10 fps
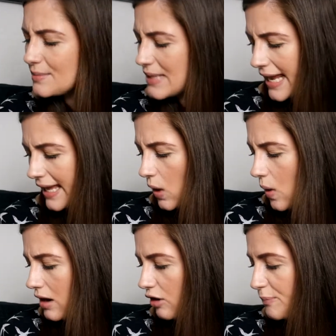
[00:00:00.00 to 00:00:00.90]
I'm taking
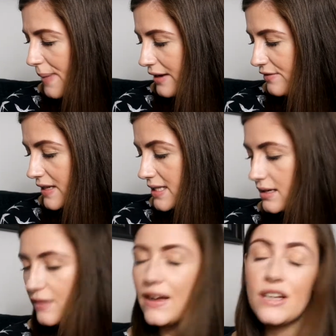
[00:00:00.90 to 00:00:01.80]
quite a lot of Benefit
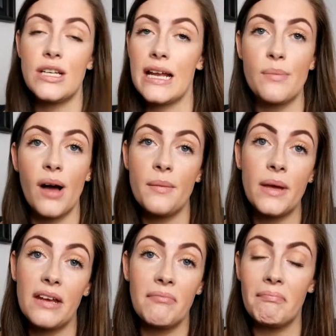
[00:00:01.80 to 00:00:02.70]
stuff actually, but I
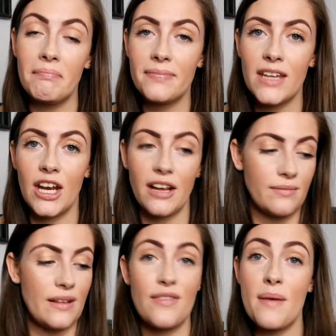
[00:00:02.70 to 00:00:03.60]
mean, you know,
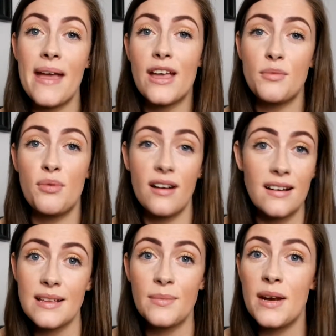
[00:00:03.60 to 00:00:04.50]
if they make good
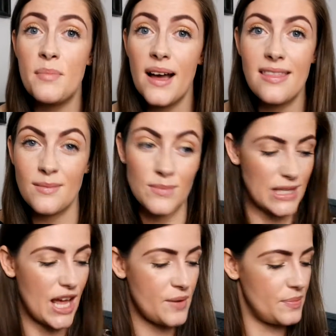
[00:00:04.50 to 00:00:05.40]
products, I'm going to buy them.
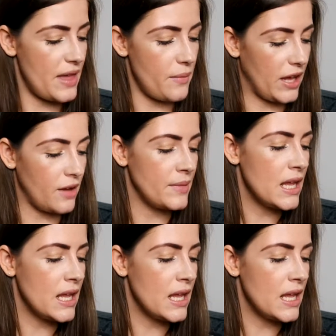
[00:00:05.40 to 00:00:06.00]
So there we go.